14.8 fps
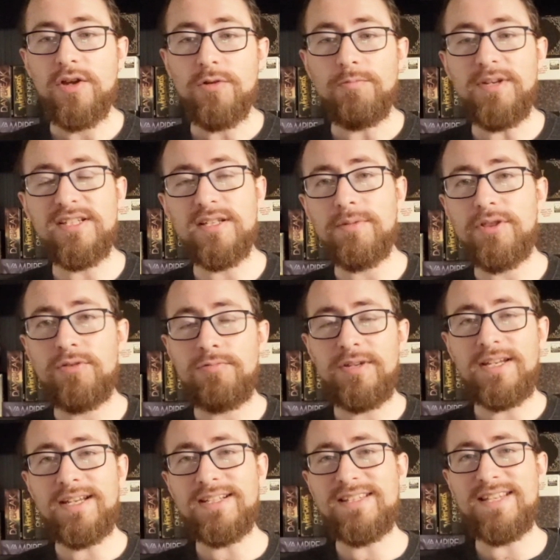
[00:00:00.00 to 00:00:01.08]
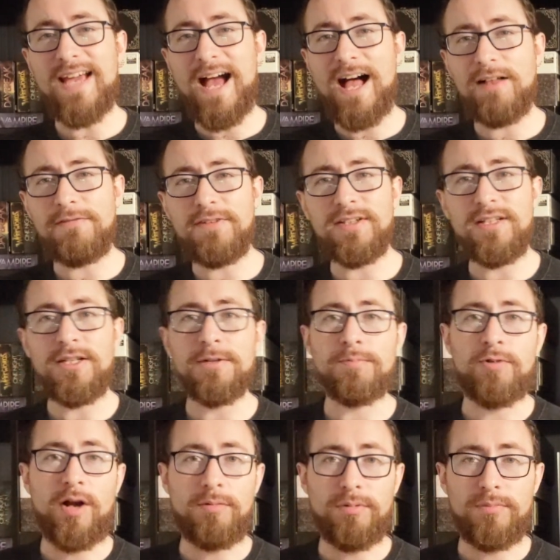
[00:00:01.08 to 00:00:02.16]
Reason number 3 is the alpha leader
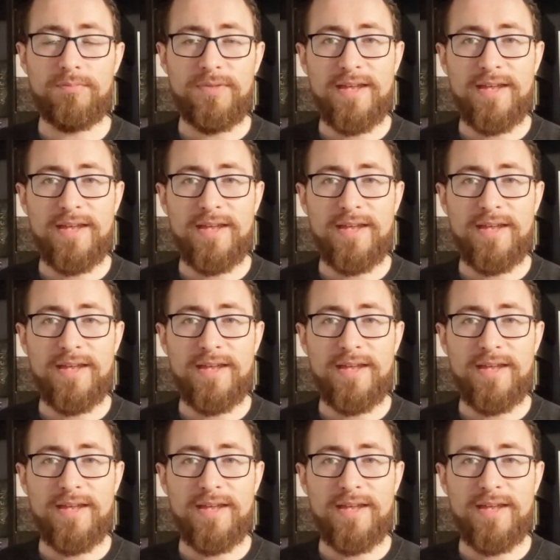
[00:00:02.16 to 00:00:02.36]
problem.